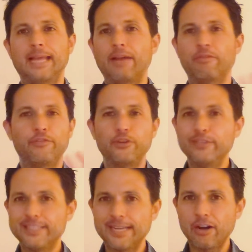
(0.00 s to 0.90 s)
that
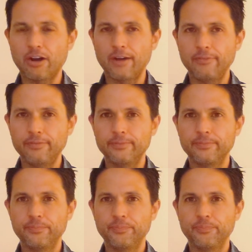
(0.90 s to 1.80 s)
refuse to get off,
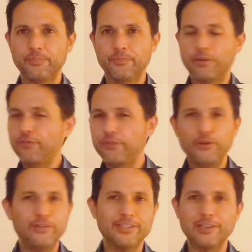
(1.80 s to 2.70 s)

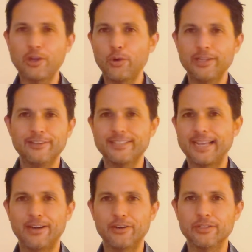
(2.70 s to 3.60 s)
refuse to lower their
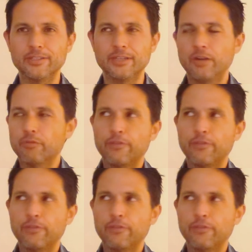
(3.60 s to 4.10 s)
standards,